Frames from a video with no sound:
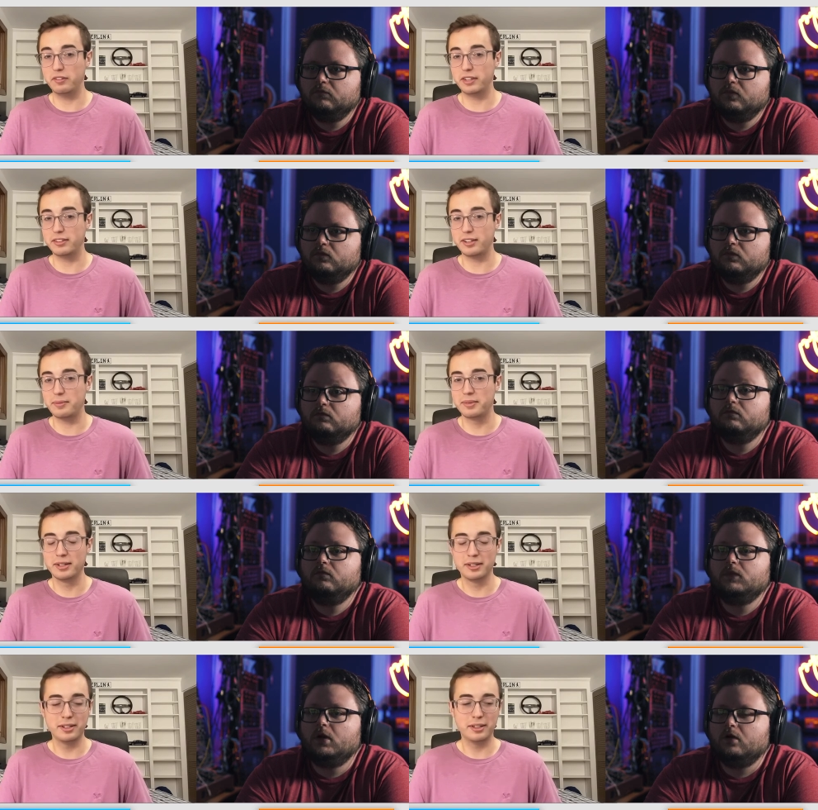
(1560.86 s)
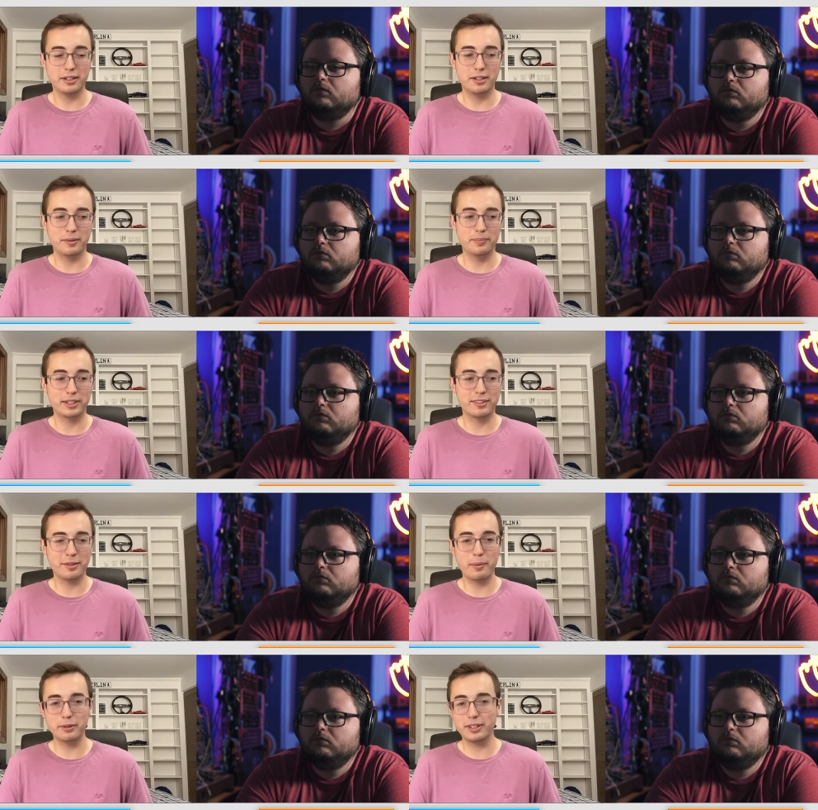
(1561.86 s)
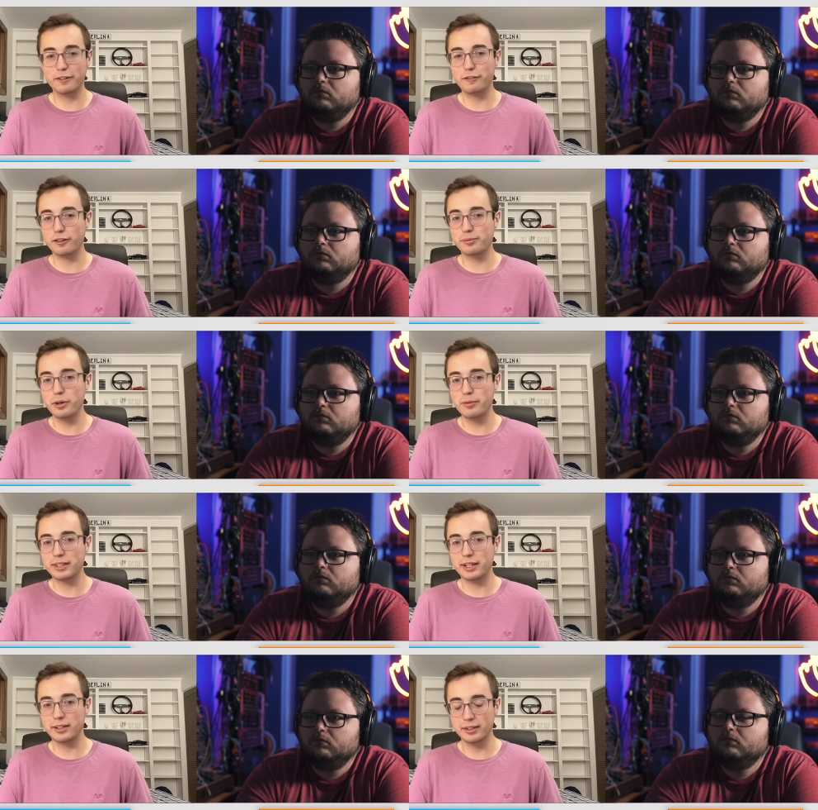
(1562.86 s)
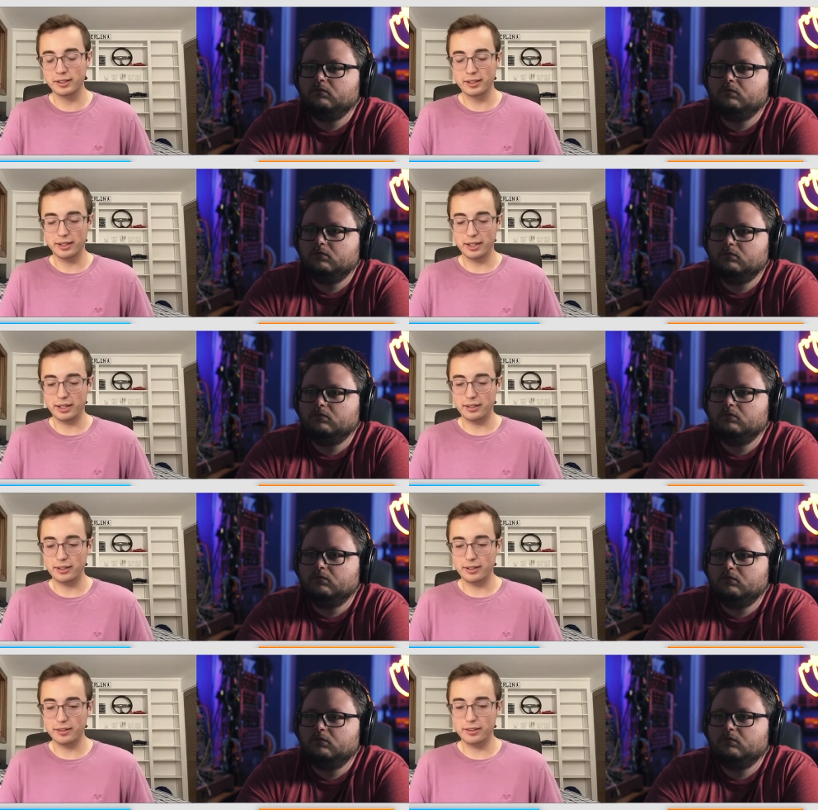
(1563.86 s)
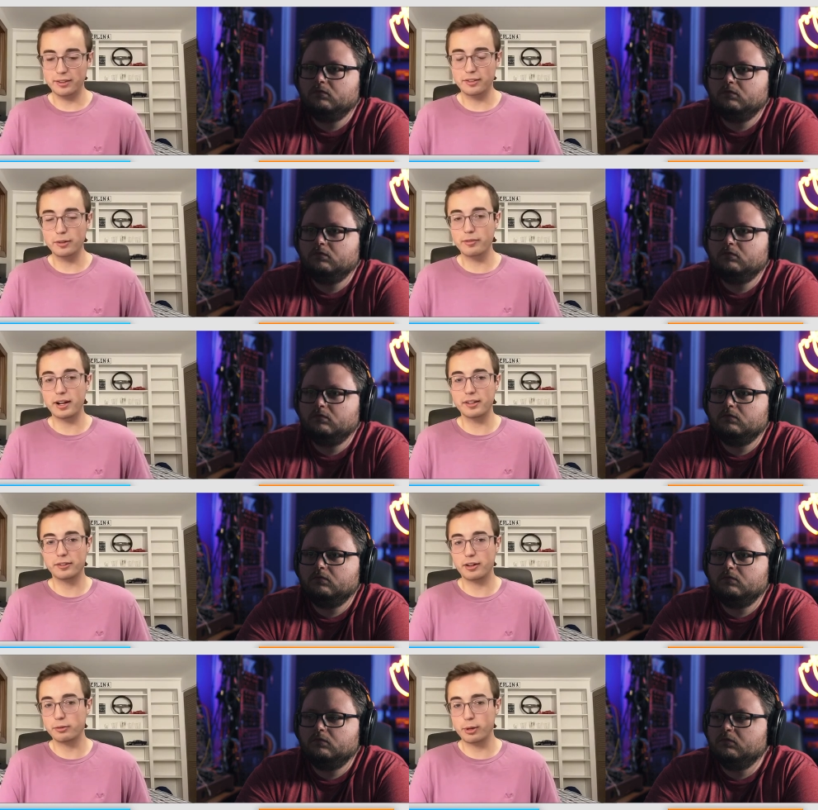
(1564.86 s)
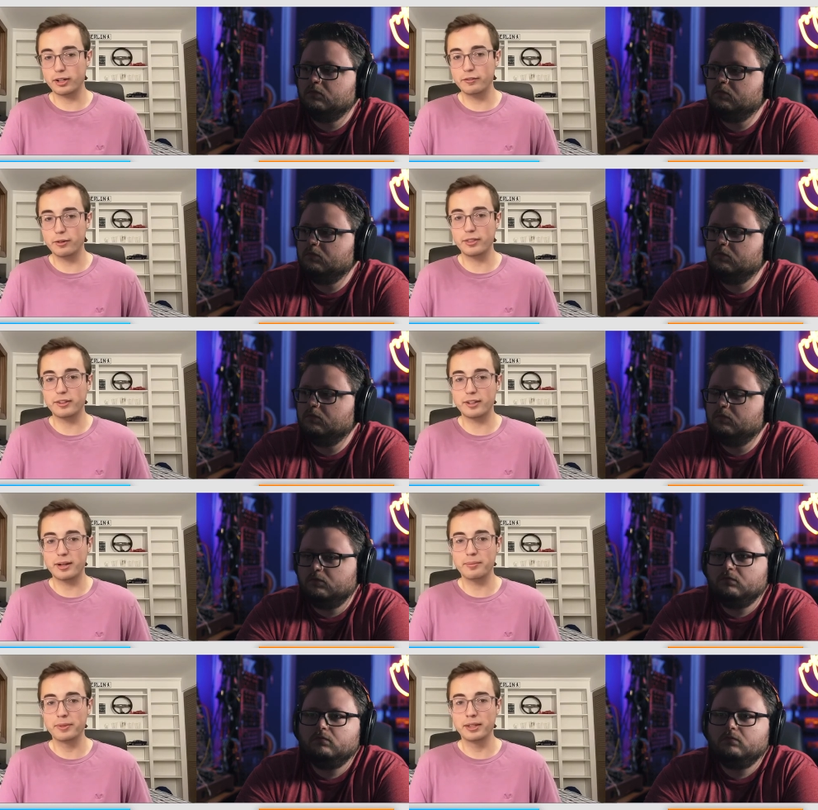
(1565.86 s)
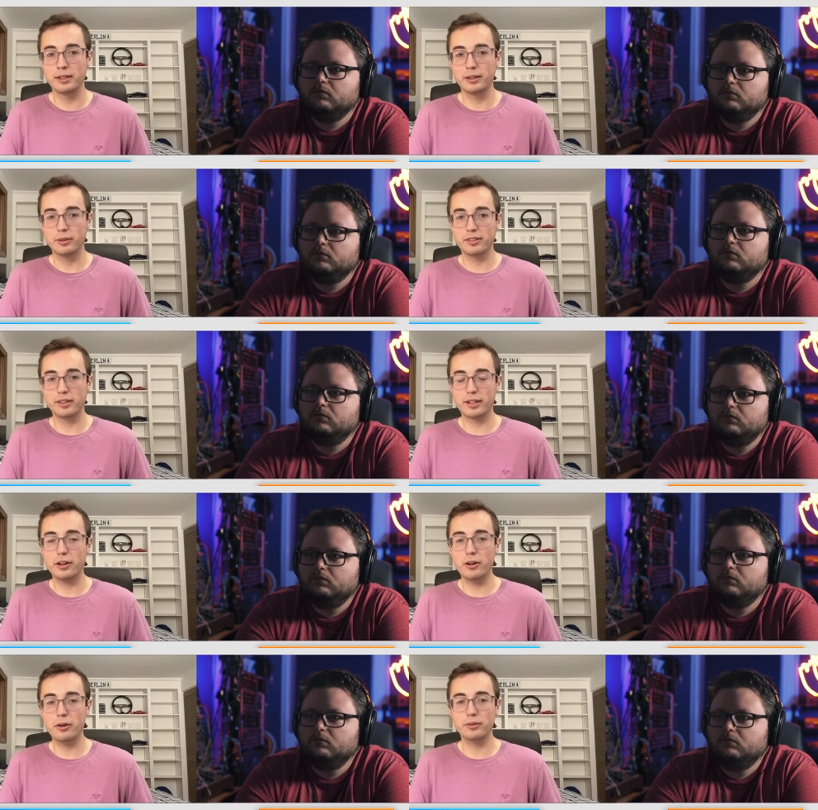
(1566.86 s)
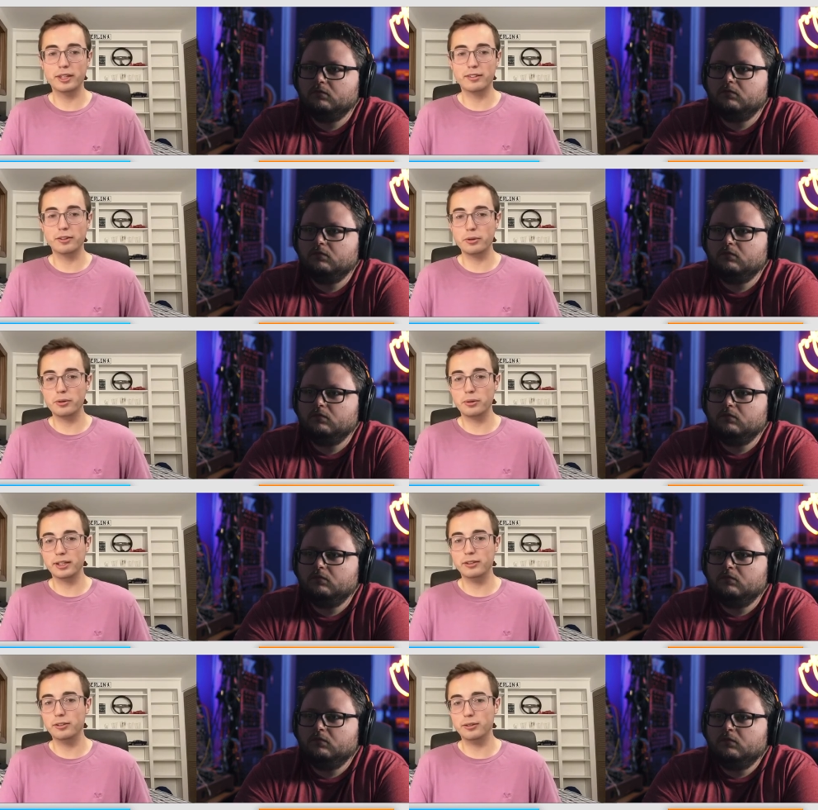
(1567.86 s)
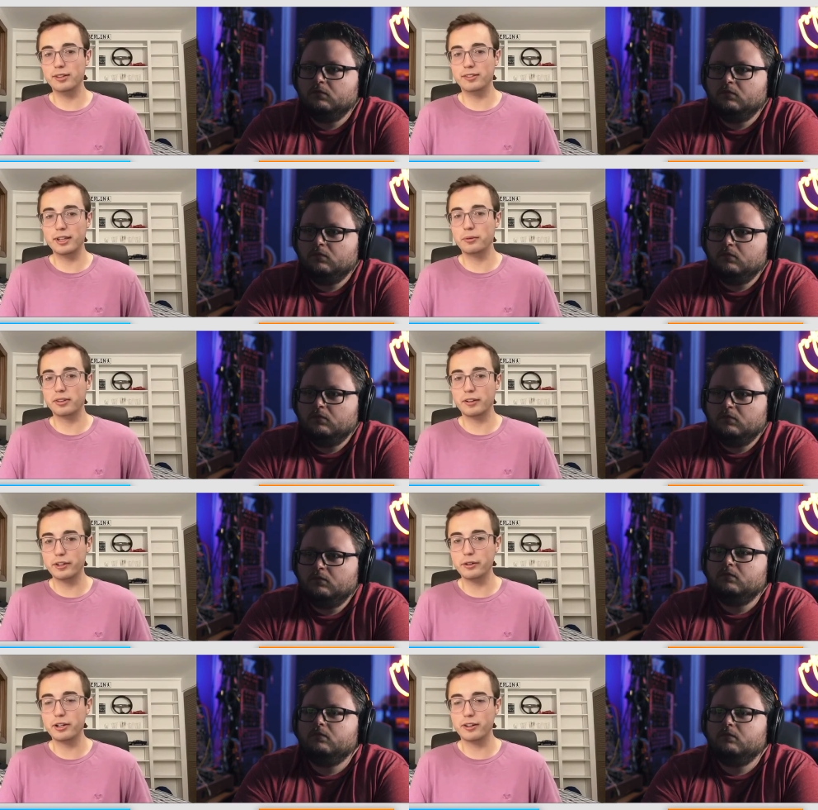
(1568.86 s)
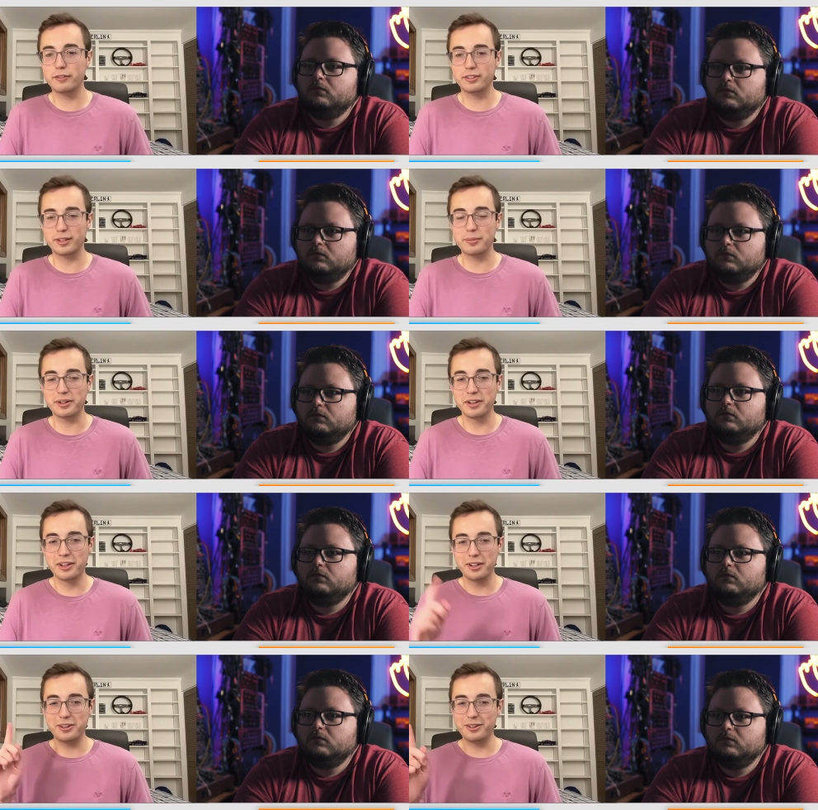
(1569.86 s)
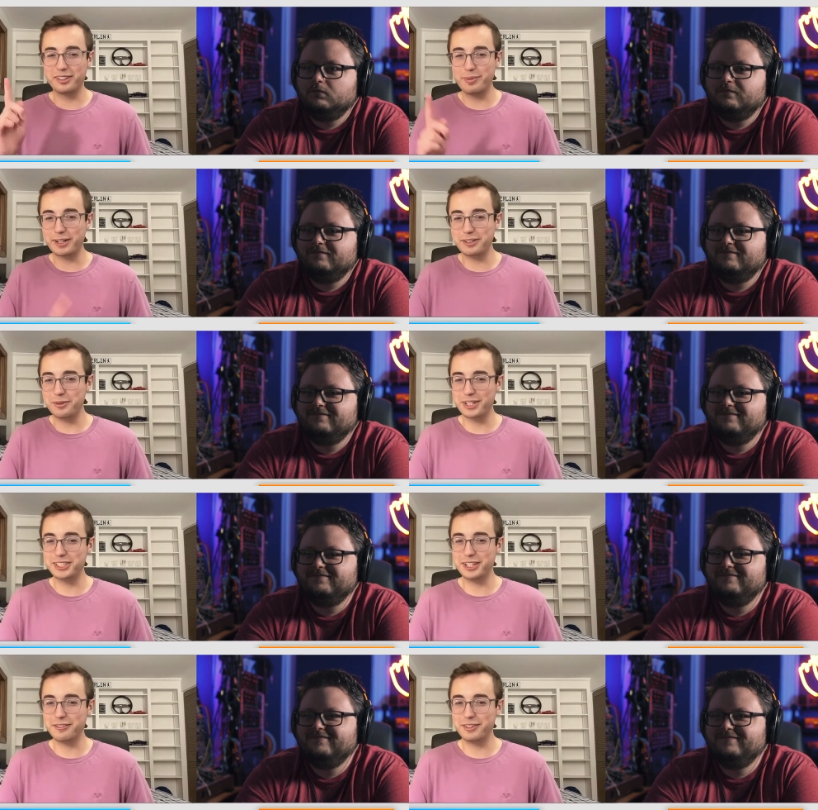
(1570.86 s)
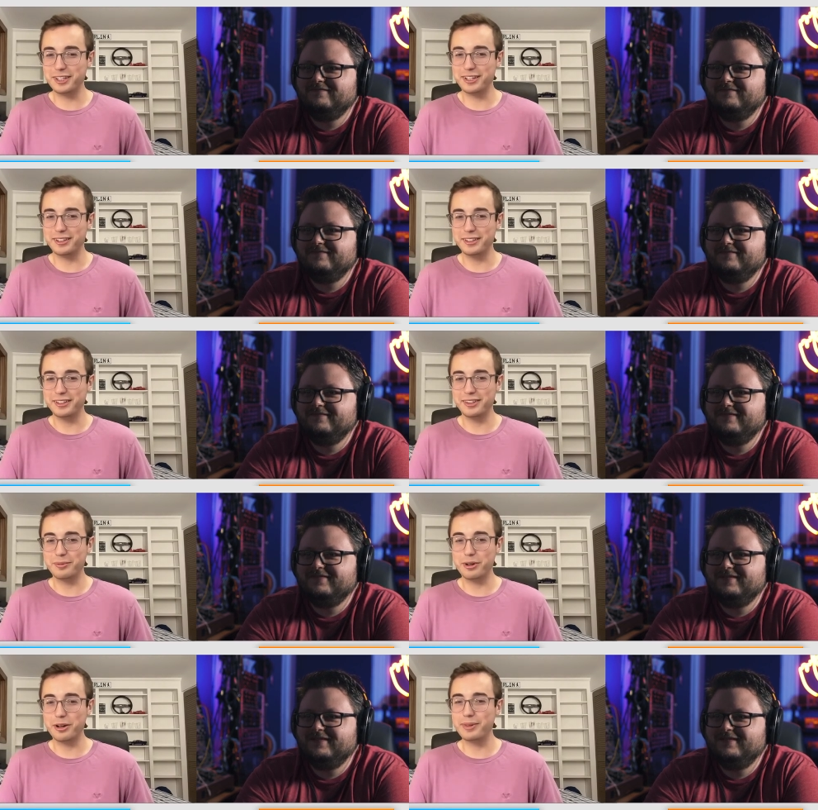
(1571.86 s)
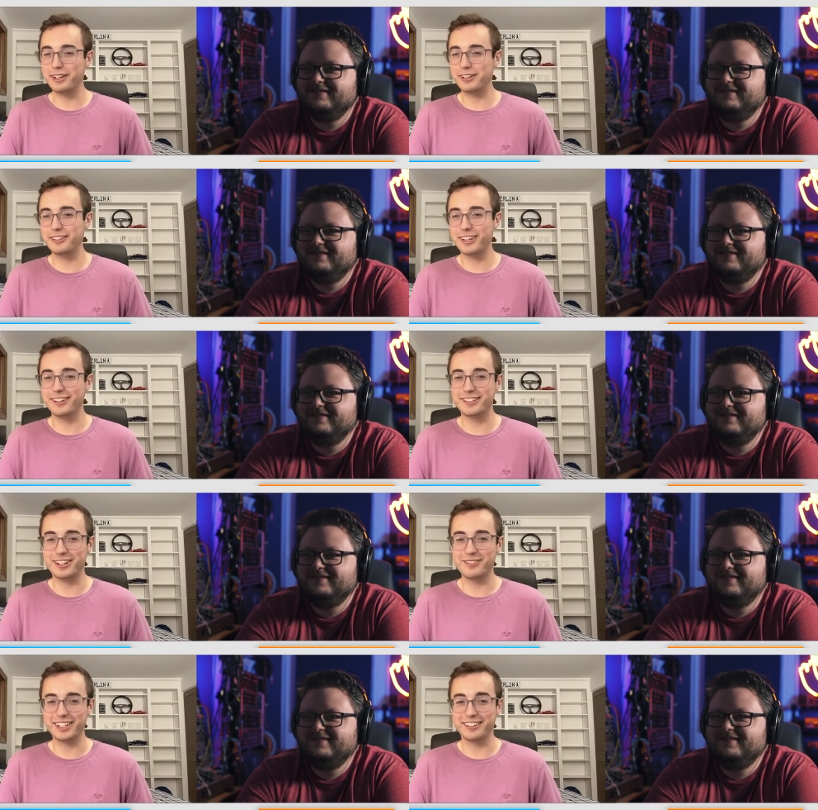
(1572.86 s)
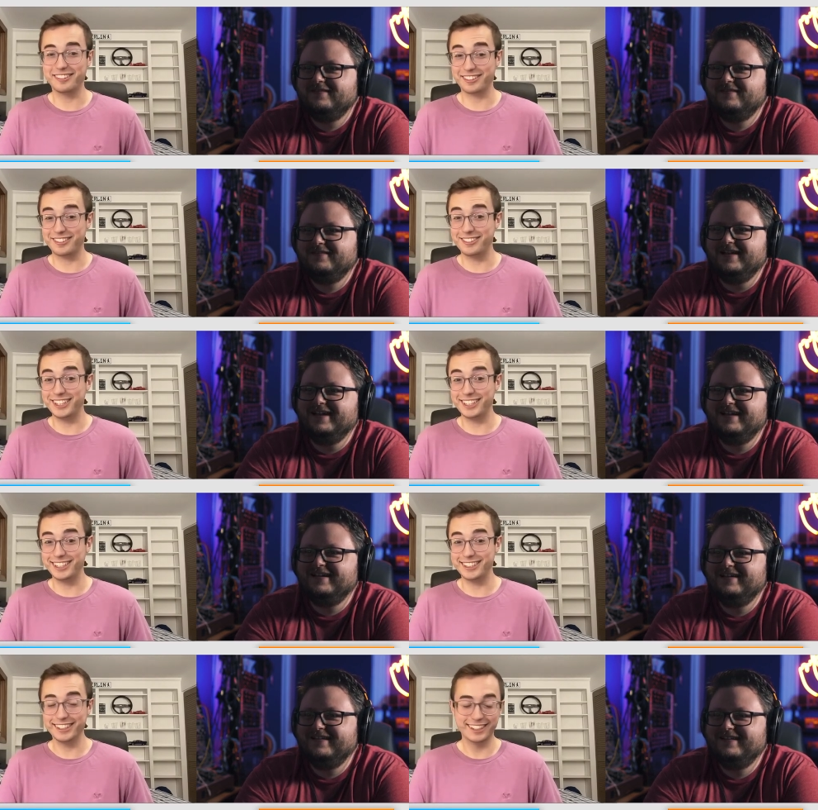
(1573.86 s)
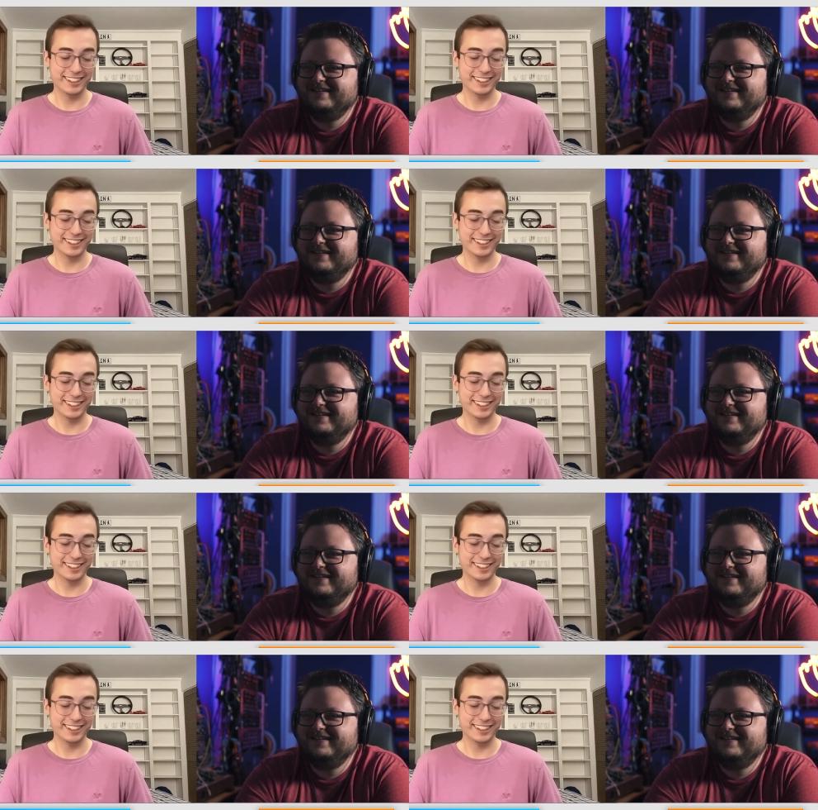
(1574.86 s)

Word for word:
Speaker 1: most of the time. Because wow. um, I remember like first moving there, and uh, the supervisor I was working for at the time was like, "Oh, that's so cool that you do this thing with like video conferencing, but don't expect too much out of the uh, the broadband internet in Germany." And I was like, "Okay,"